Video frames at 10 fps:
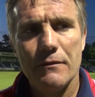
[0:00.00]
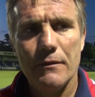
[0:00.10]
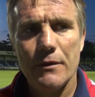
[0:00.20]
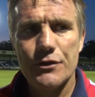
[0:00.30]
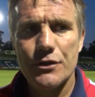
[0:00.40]

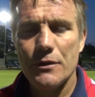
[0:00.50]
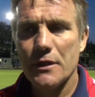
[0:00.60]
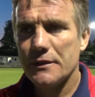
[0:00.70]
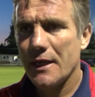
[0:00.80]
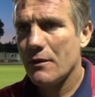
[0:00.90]
We were
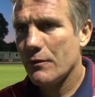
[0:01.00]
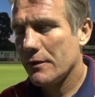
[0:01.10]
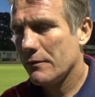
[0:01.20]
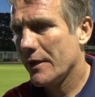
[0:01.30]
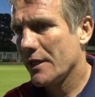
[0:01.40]
2-0 down.
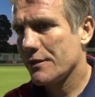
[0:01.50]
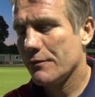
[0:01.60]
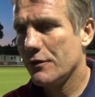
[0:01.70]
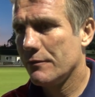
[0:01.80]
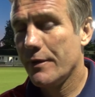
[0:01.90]
We had
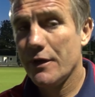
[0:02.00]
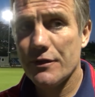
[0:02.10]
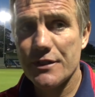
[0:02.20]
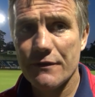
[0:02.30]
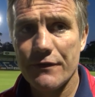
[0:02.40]
some good
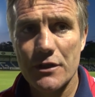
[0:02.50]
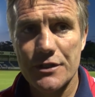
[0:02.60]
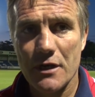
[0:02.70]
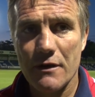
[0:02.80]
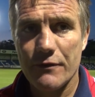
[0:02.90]
periods in the
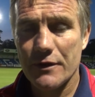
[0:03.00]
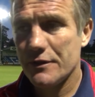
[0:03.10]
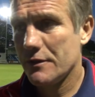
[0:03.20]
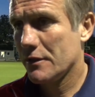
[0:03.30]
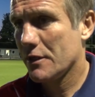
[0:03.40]
first half. We had
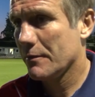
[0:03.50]
a